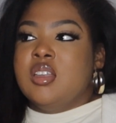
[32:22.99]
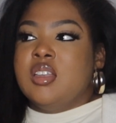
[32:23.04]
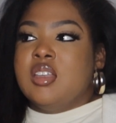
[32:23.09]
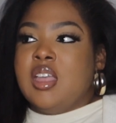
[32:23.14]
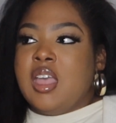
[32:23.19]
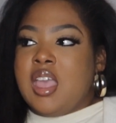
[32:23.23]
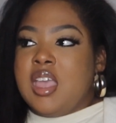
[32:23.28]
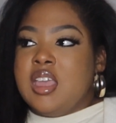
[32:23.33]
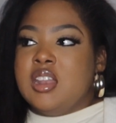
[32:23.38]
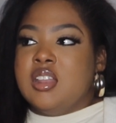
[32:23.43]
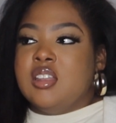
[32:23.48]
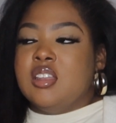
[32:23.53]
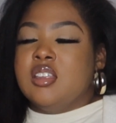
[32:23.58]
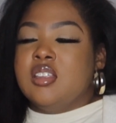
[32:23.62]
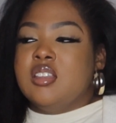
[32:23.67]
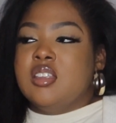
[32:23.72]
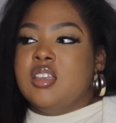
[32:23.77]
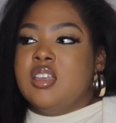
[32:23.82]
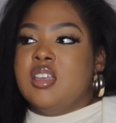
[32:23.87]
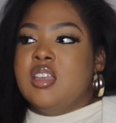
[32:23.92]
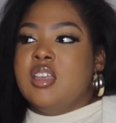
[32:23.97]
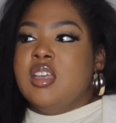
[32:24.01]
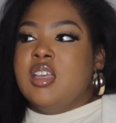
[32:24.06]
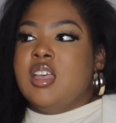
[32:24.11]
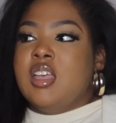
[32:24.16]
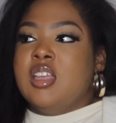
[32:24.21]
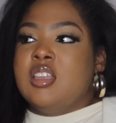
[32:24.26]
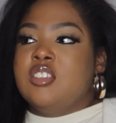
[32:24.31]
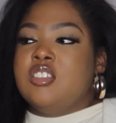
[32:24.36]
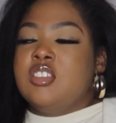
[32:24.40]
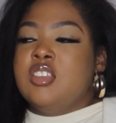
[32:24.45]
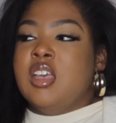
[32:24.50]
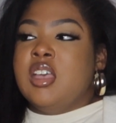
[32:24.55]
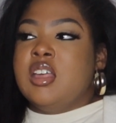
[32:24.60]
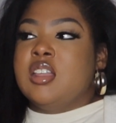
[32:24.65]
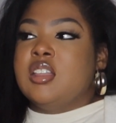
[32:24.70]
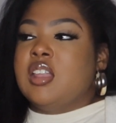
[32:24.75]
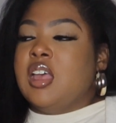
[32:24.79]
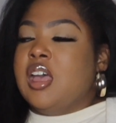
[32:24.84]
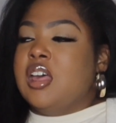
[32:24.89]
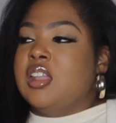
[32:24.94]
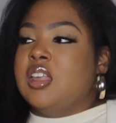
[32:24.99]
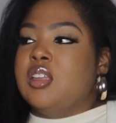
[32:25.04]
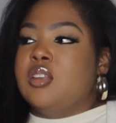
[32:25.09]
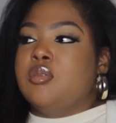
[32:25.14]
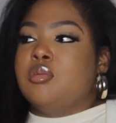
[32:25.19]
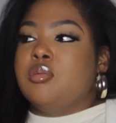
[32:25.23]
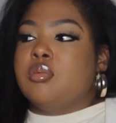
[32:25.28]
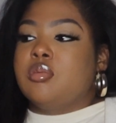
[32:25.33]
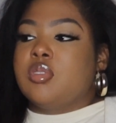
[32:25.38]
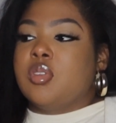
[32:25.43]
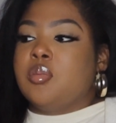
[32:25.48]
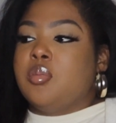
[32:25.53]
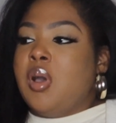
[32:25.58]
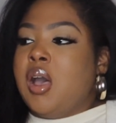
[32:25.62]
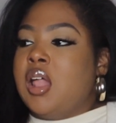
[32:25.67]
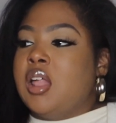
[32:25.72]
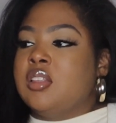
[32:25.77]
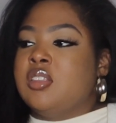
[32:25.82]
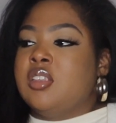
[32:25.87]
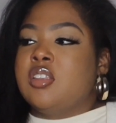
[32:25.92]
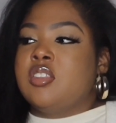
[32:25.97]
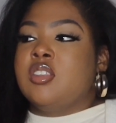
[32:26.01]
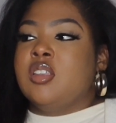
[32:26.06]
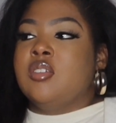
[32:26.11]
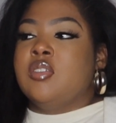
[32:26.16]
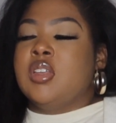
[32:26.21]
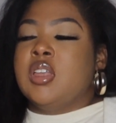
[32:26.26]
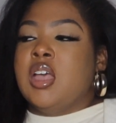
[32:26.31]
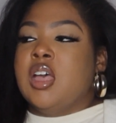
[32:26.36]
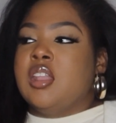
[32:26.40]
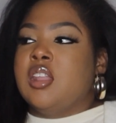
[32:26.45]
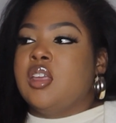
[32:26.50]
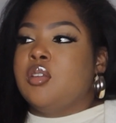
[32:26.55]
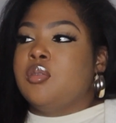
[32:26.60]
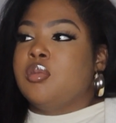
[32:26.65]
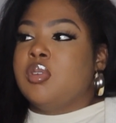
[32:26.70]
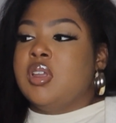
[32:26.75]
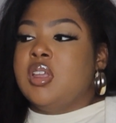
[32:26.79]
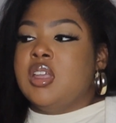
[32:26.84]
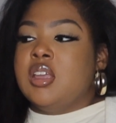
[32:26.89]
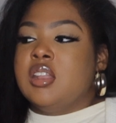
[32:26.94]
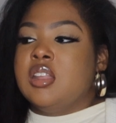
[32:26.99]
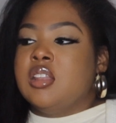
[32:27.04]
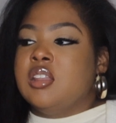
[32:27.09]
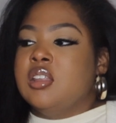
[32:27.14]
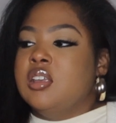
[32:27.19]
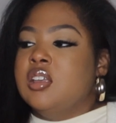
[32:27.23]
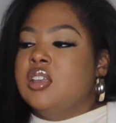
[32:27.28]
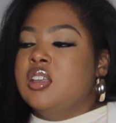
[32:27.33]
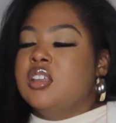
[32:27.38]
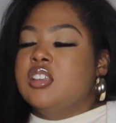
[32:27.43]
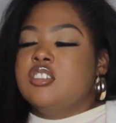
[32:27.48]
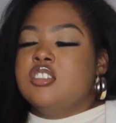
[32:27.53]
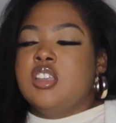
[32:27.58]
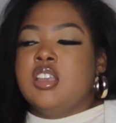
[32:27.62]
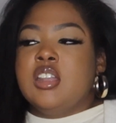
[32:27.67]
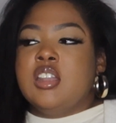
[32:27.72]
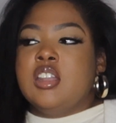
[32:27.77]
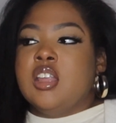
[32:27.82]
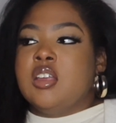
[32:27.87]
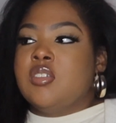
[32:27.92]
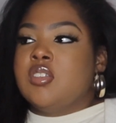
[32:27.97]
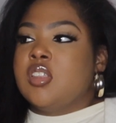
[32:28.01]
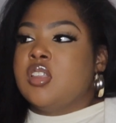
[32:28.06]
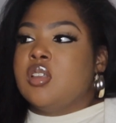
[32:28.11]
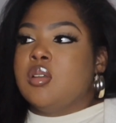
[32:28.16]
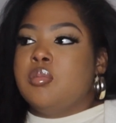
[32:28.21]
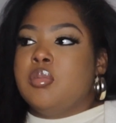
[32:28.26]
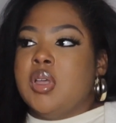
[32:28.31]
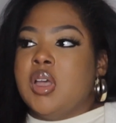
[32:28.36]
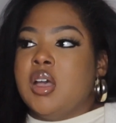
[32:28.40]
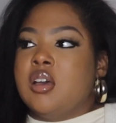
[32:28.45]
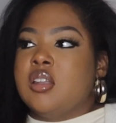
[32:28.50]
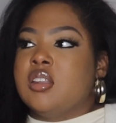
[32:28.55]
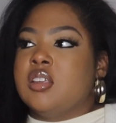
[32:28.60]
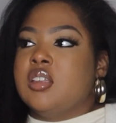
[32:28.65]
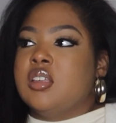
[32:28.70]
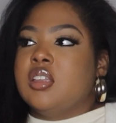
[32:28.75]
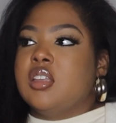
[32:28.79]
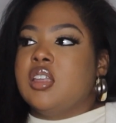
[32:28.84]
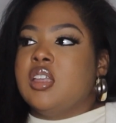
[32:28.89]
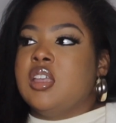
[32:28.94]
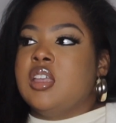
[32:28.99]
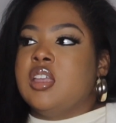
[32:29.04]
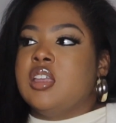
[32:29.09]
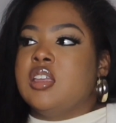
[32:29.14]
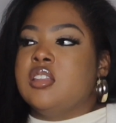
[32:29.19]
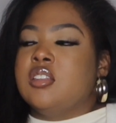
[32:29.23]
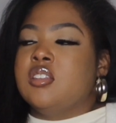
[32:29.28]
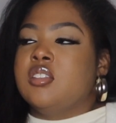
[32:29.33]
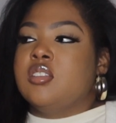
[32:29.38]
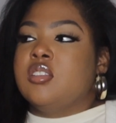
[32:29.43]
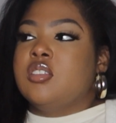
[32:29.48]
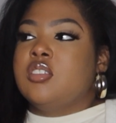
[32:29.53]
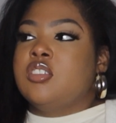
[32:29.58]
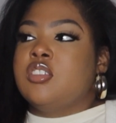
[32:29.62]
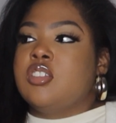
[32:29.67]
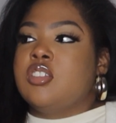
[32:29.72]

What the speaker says: Hated it. And she hated the politics of it, how they ran it. She hated everything about it. And